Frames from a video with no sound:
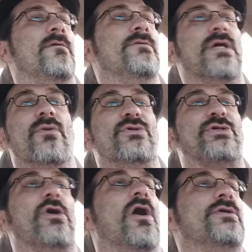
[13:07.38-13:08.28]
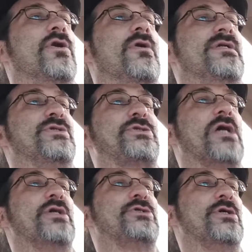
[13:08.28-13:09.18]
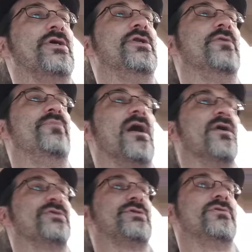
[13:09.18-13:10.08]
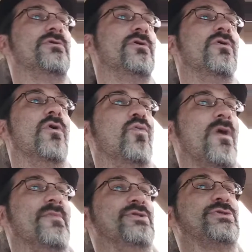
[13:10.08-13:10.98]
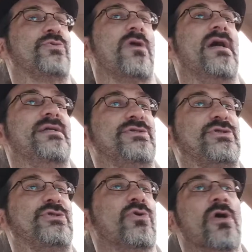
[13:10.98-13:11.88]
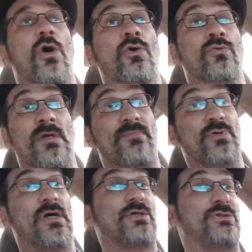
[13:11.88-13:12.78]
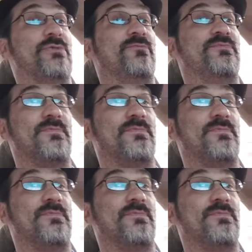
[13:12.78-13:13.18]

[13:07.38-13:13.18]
There was an ongoing discussion about a woman's rights to her own reproduction,